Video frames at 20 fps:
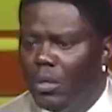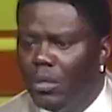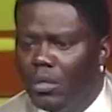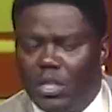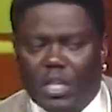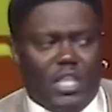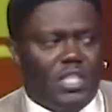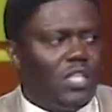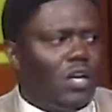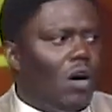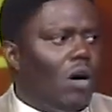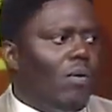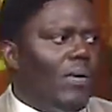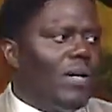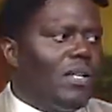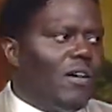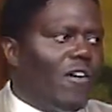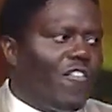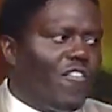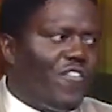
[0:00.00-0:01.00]
There's always
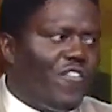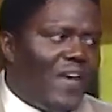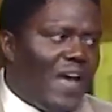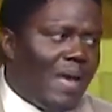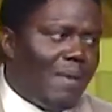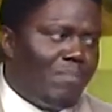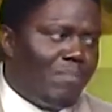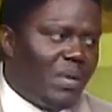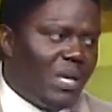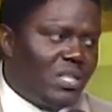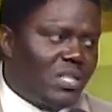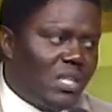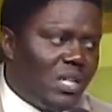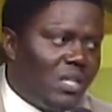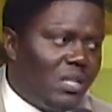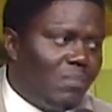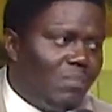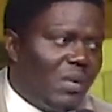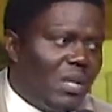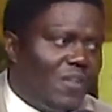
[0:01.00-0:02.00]
a fat bitch in
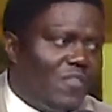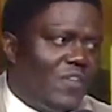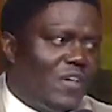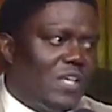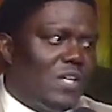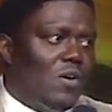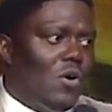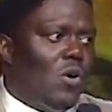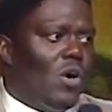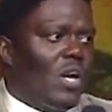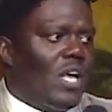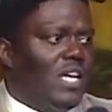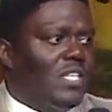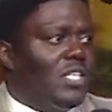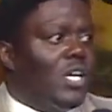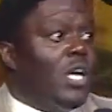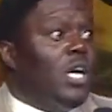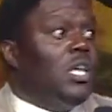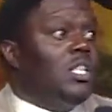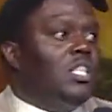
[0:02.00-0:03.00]
the motherfucking audience
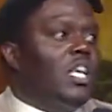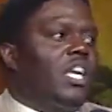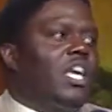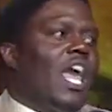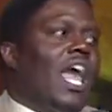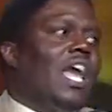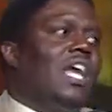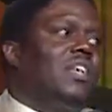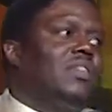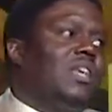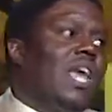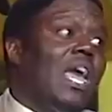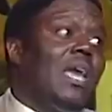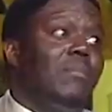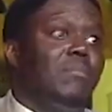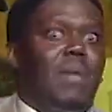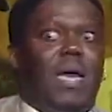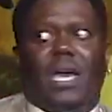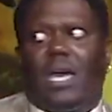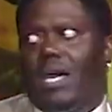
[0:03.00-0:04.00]
that
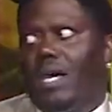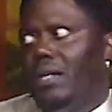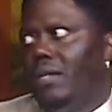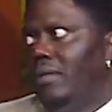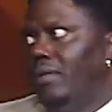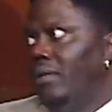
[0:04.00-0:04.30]
can't make it.